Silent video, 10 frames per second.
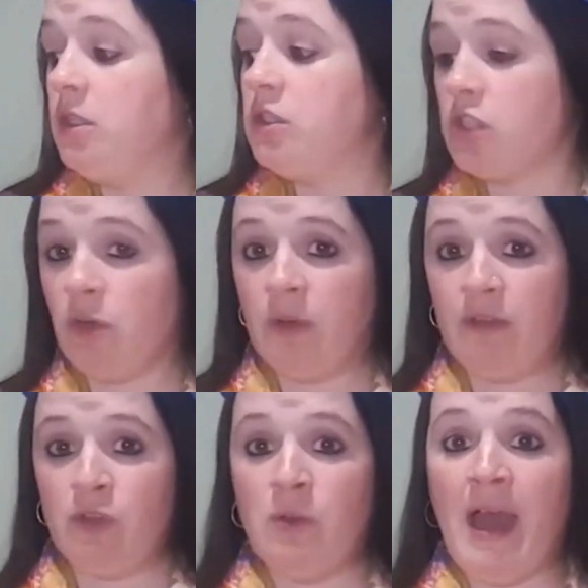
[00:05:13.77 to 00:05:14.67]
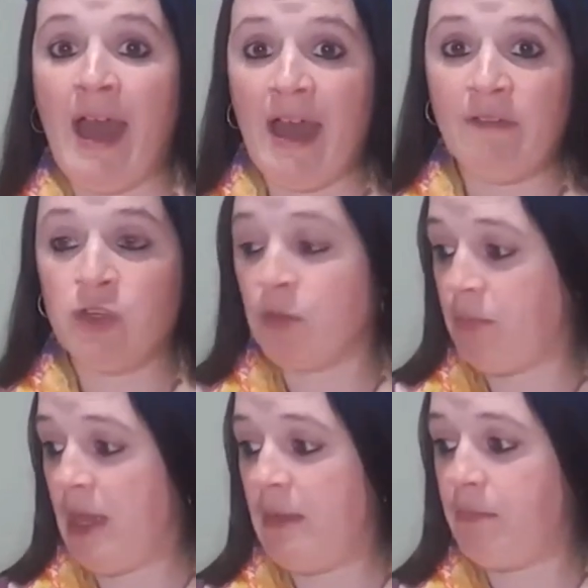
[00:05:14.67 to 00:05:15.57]
So if you have your
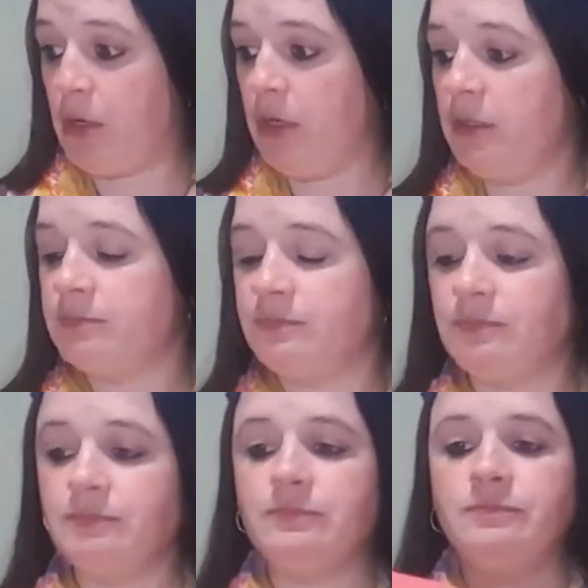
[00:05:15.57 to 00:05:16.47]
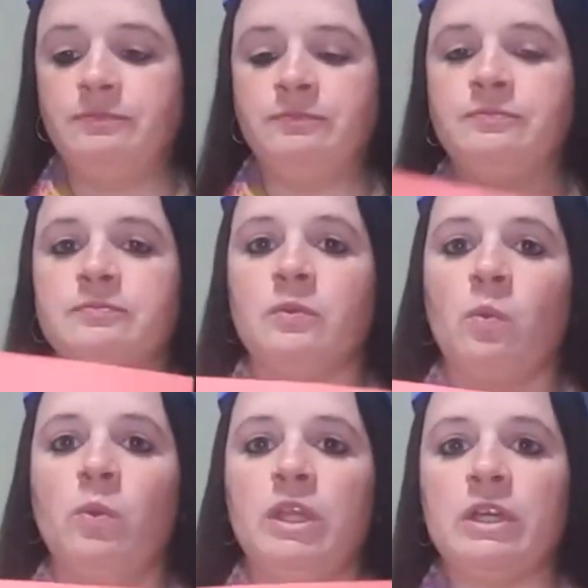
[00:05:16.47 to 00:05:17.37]
paper,
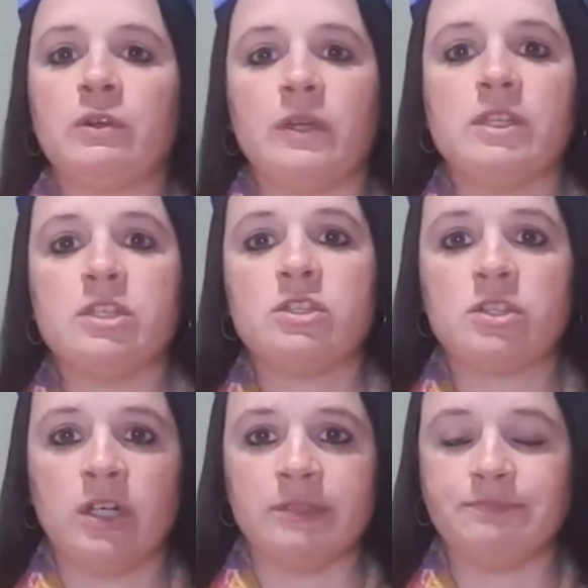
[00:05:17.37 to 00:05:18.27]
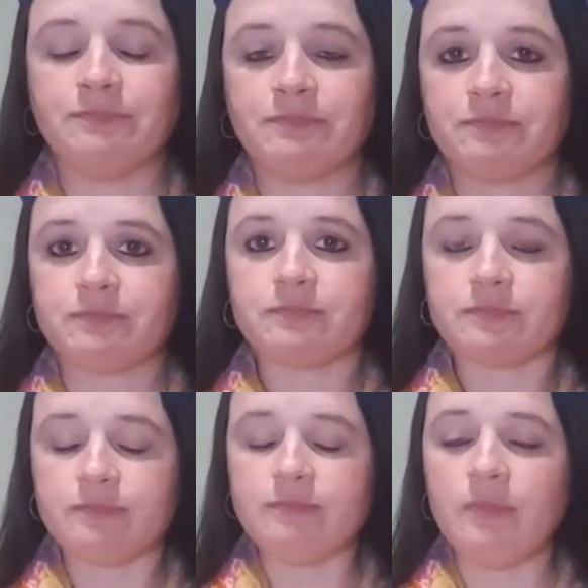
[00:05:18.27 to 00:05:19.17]
we are going to start
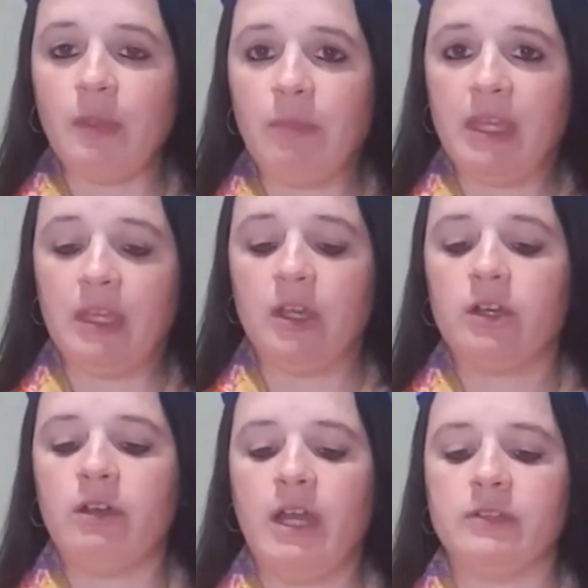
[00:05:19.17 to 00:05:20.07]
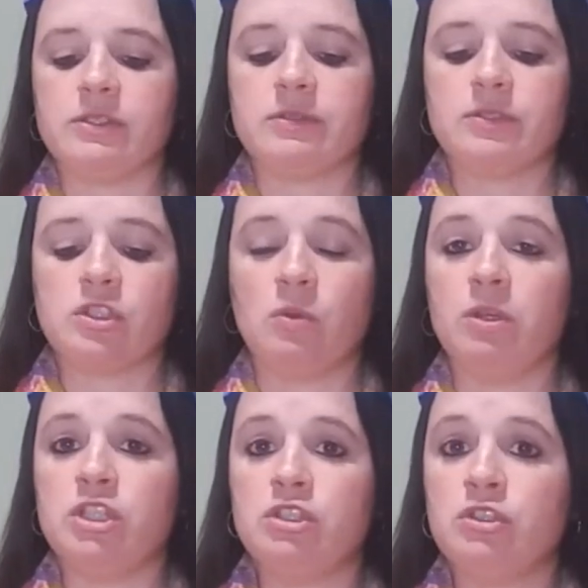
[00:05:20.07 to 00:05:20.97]
making our crowns. So
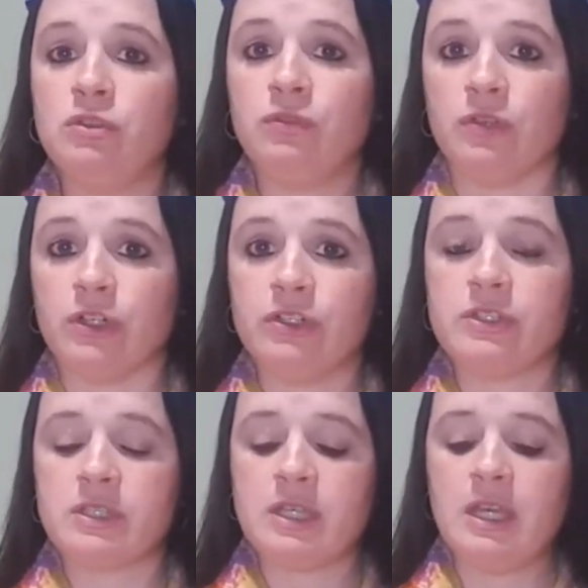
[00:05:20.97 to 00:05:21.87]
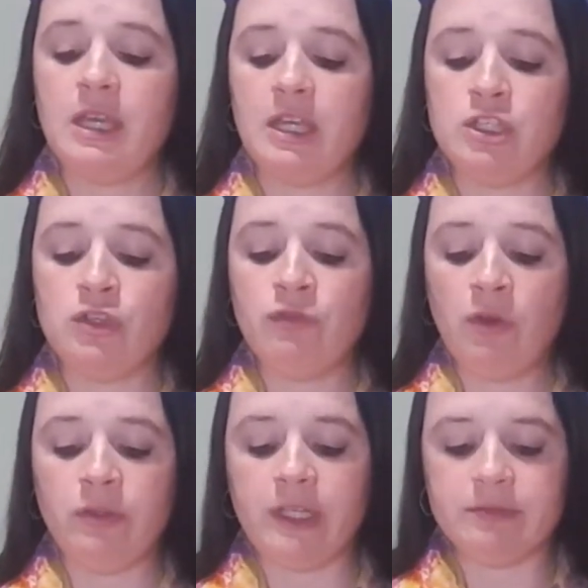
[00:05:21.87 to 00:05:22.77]
what you do first is you
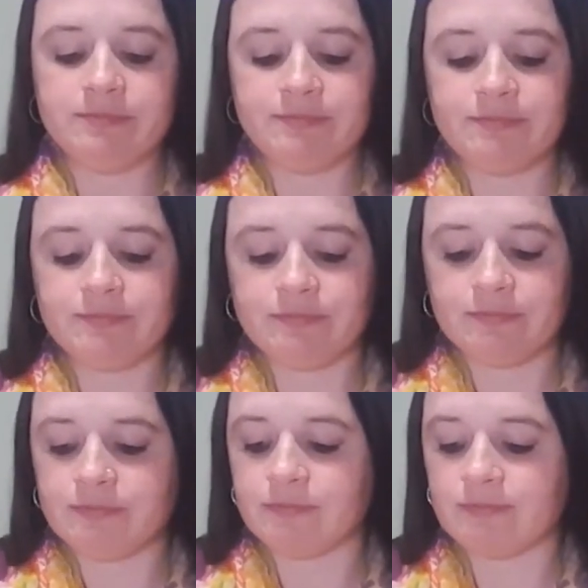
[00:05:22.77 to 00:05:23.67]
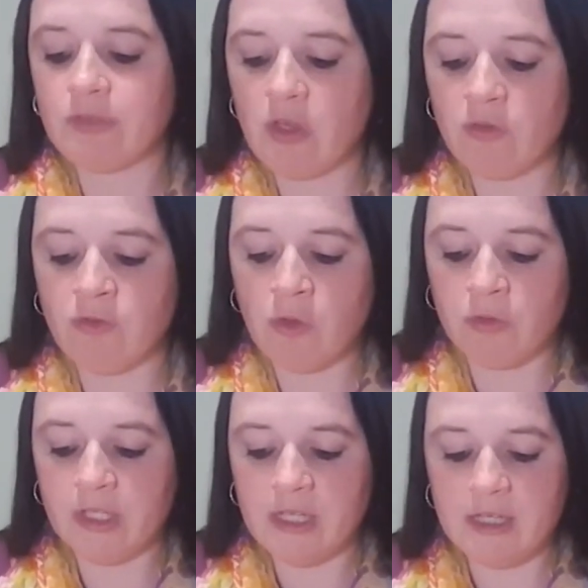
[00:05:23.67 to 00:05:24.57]
fold it. Fold
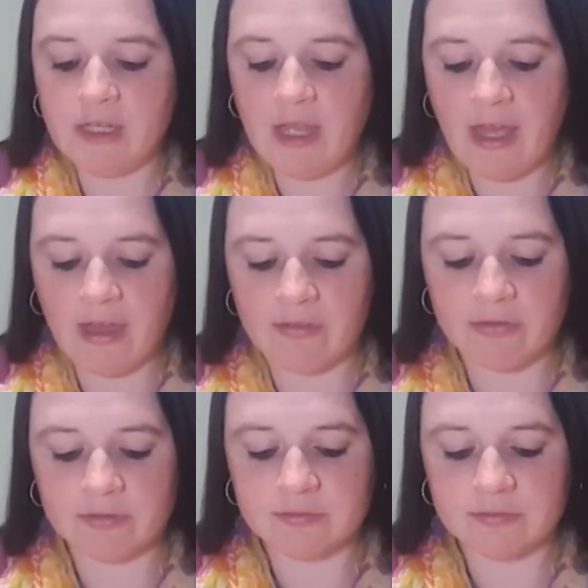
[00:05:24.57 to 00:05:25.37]
it in half.